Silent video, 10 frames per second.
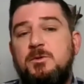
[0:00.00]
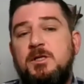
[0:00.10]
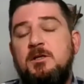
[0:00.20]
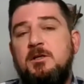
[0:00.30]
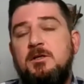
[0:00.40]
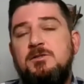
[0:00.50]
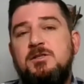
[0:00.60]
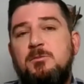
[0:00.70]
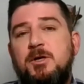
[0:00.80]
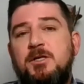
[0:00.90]
we
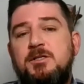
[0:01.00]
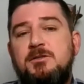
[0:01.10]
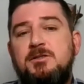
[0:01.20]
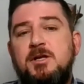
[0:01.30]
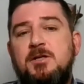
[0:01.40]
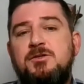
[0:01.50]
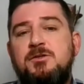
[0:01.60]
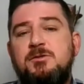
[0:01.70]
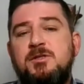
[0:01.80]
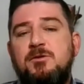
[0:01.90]
celebrate
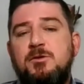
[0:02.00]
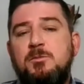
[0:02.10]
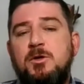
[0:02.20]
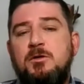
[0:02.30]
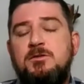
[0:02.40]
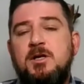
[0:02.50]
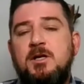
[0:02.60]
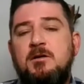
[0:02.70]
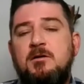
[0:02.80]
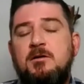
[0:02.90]
International Sauvignon Blanc
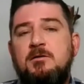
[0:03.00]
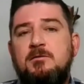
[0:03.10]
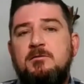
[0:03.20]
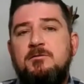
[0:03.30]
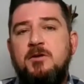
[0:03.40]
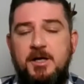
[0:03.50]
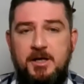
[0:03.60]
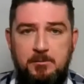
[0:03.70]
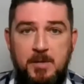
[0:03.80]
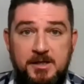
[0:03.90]
Day on
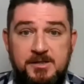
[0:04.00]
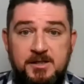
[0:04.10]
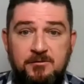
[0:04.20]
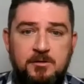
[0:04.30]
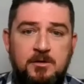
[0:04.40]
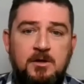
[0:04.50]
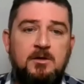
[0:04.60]
Friday, May 7.